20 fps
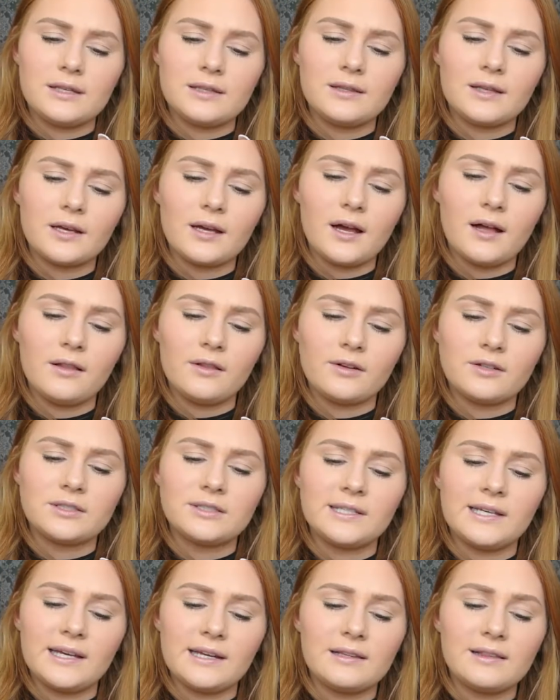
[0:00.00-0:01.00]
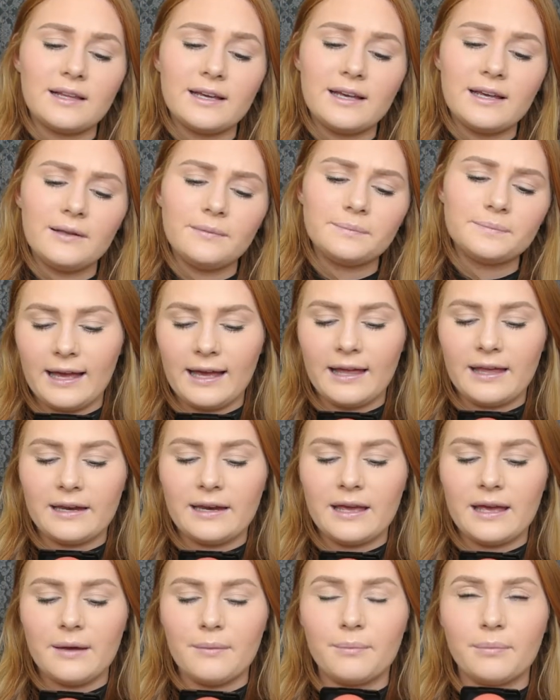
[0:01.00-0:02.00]
in the color Tiddly,
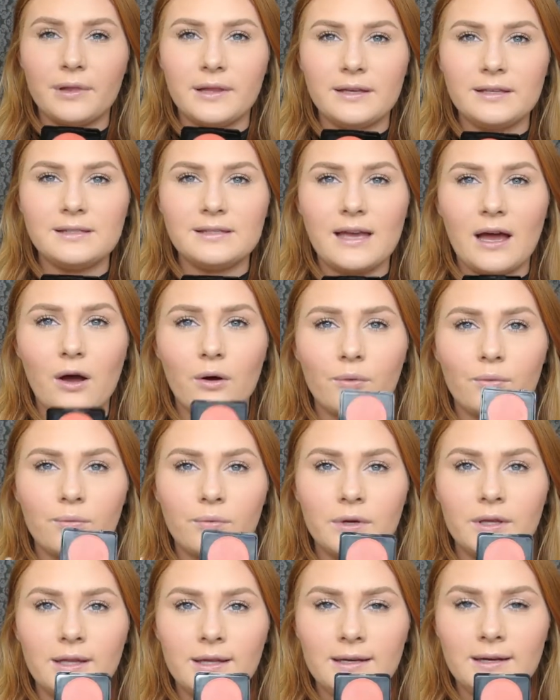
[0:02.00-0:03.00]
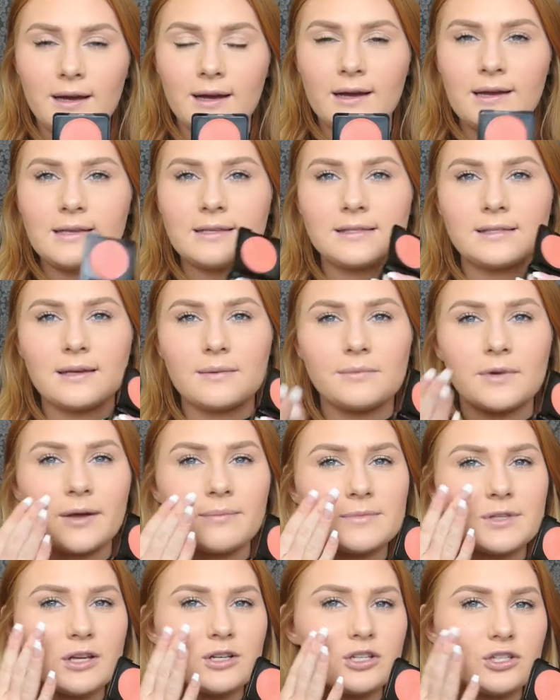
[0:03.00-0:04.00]
and it blends out really nice.
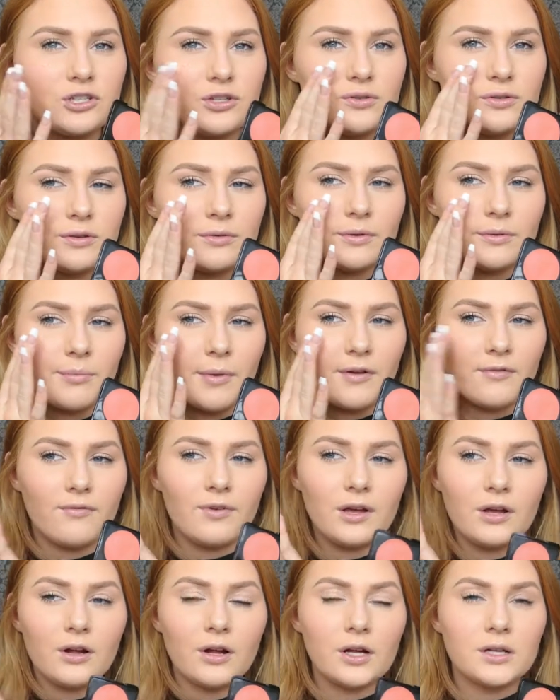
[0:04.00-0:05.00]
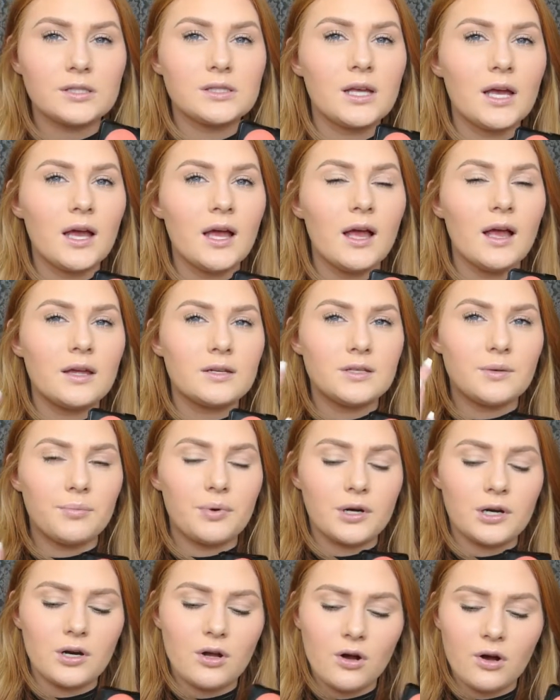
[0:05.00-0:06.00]
Sometimes I just use it with my fingers to
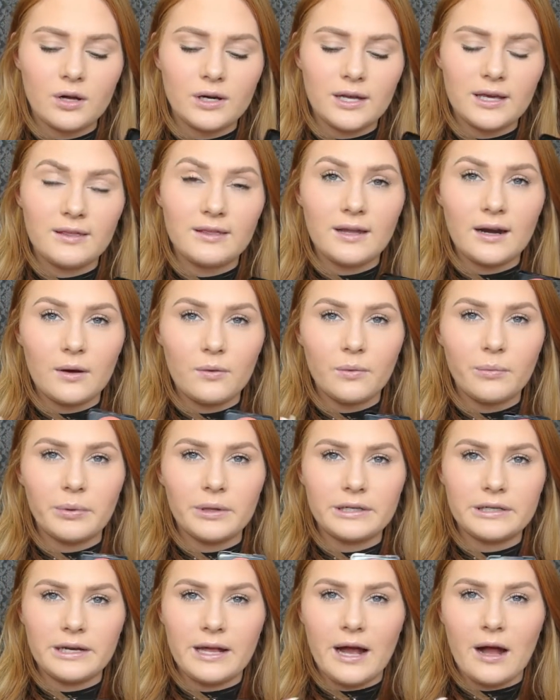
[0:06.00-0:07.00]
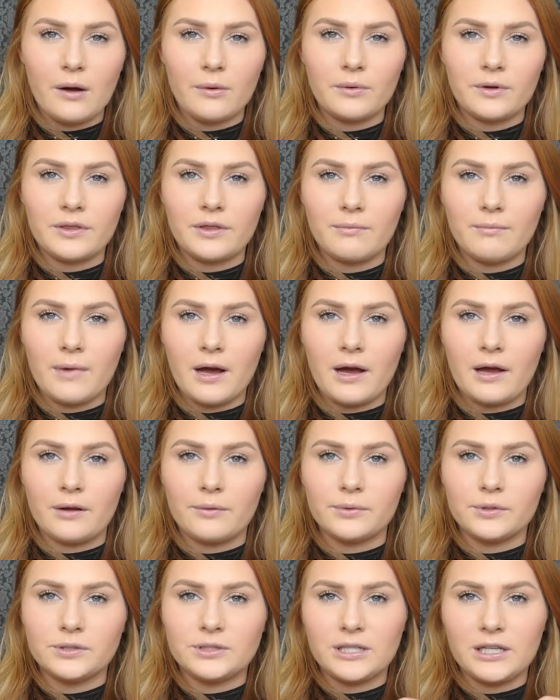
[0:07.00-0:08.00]
put it on, and then I will blend it out with my
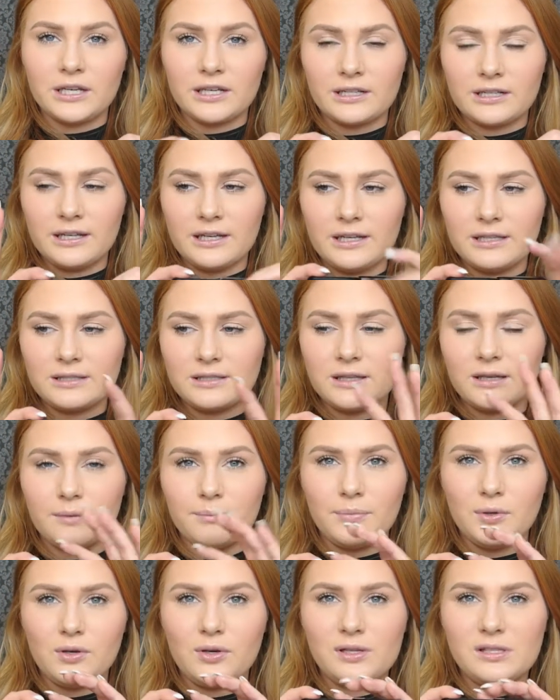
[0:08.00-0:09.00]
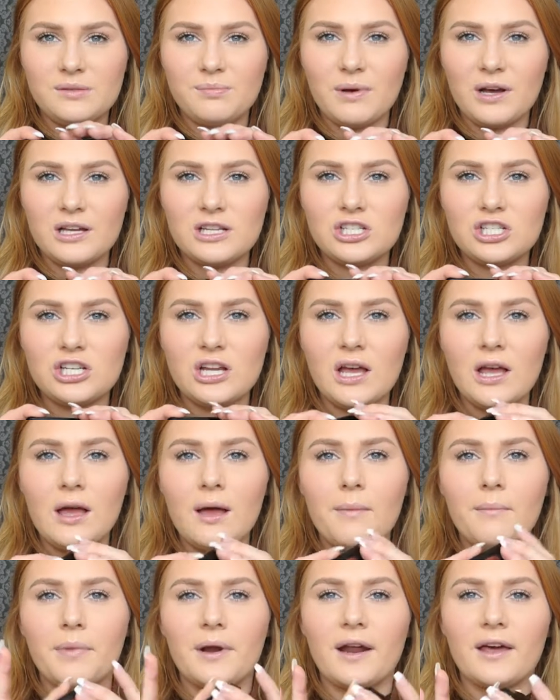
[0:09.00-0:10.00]
Real Techniques beauty sponge.
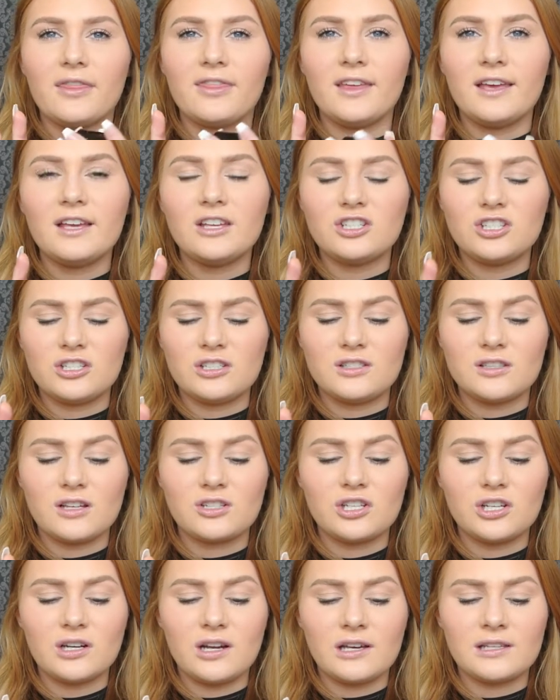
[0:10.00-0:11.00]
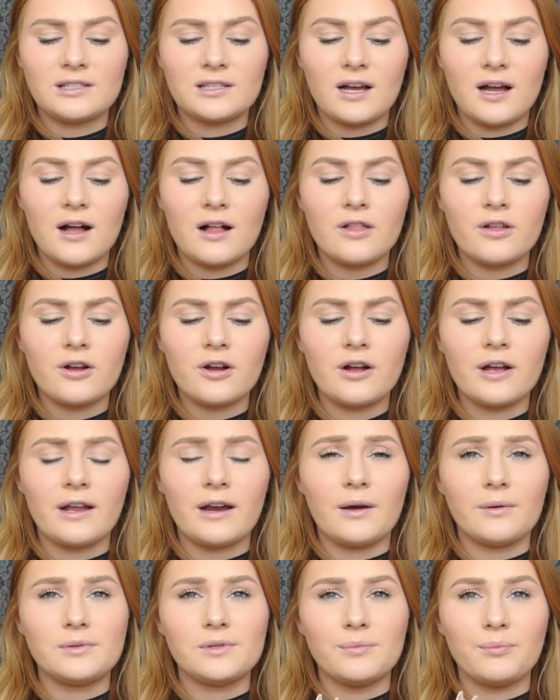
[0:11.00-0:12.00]
But I think it's just such a nice color,
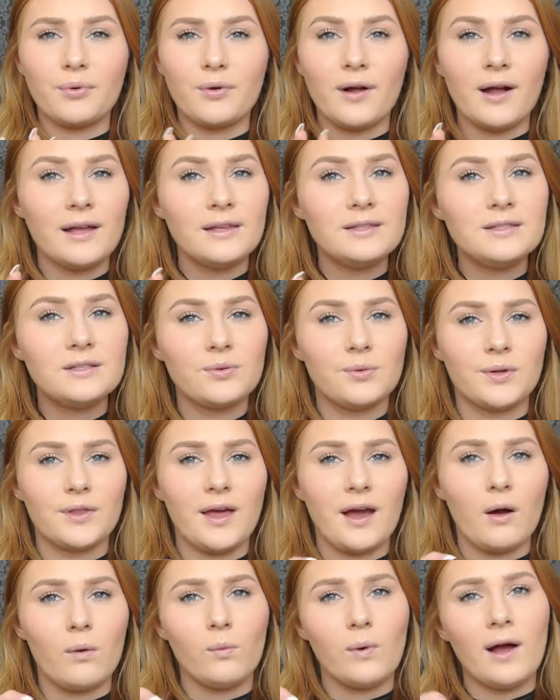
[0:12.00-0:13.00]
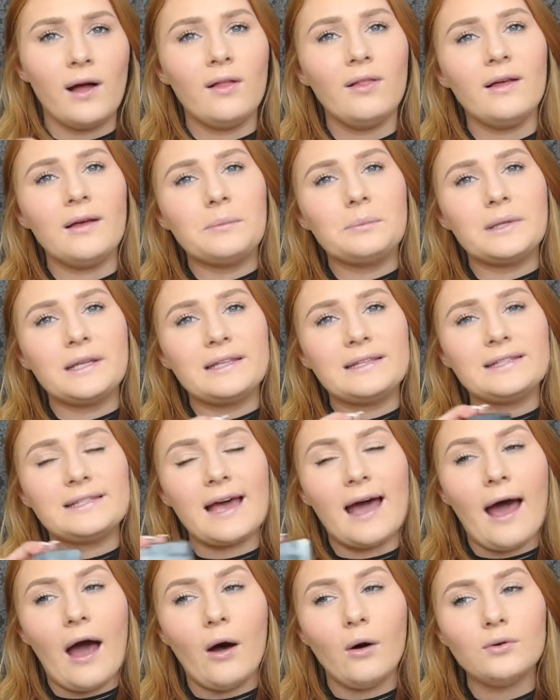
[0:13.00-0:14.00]
and I was impressed with how well it blends
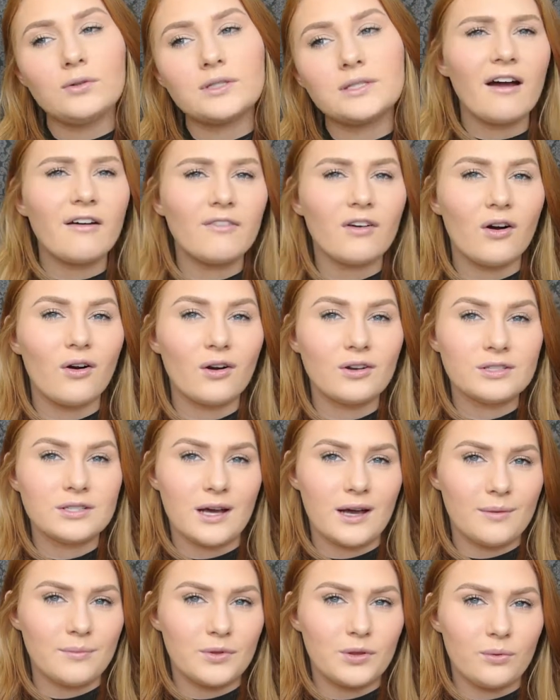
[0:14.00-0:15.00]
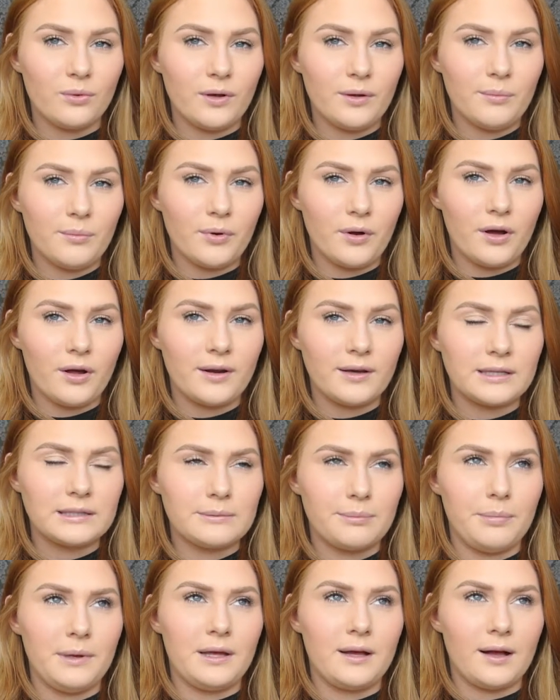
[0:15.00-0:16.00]
out. I have a hard time with cream
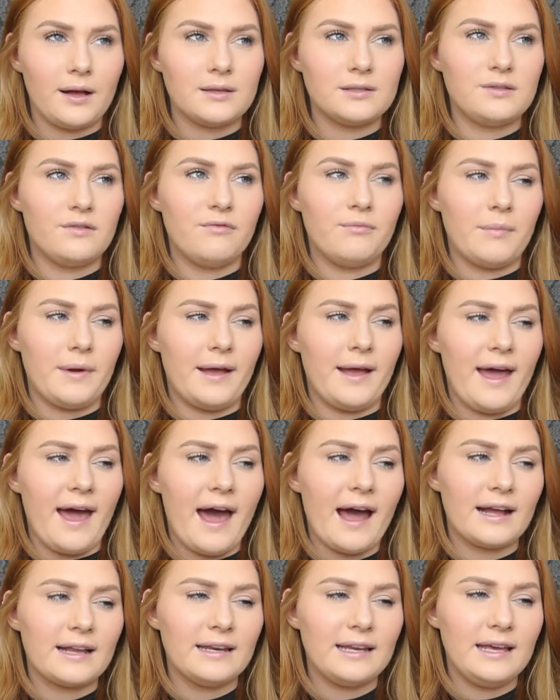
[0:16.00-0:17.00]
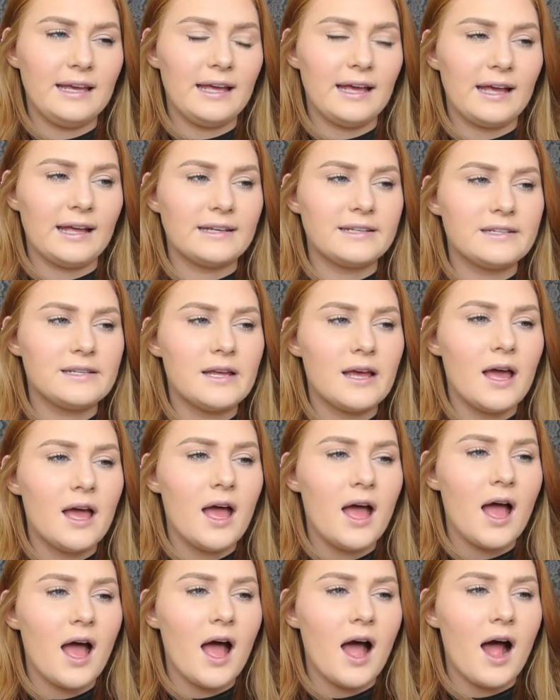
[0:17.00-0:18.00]
products because of my acne, and
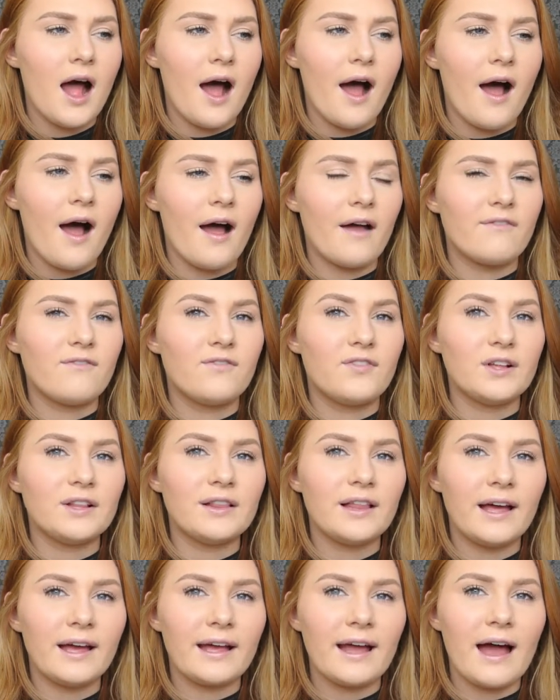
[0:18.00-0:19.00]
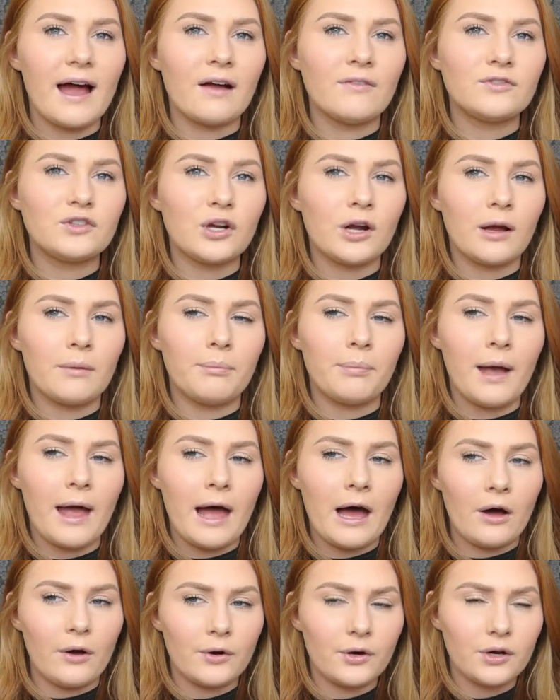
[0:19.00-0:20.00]
I feel like after I
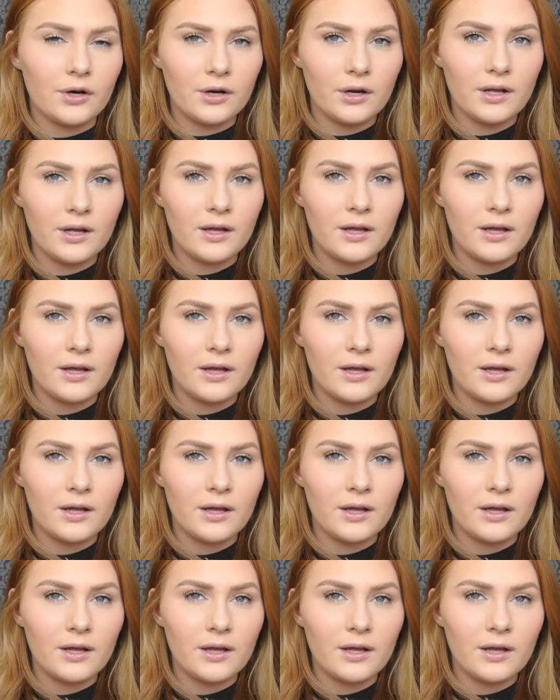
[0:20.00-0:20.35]
powder